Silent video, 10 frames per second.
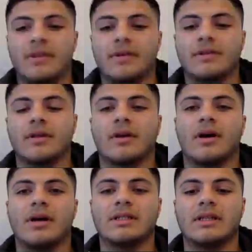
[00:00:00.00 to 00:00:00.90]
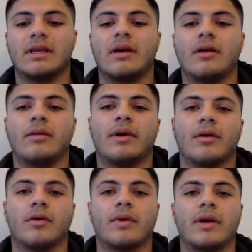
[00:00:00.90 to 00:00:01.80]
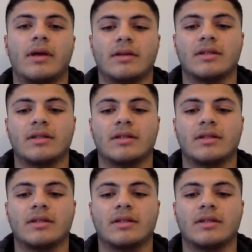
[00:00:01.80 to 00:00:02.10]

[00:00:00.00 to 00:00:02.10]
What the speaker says: So the cause of the Kiholo Bay earthquake,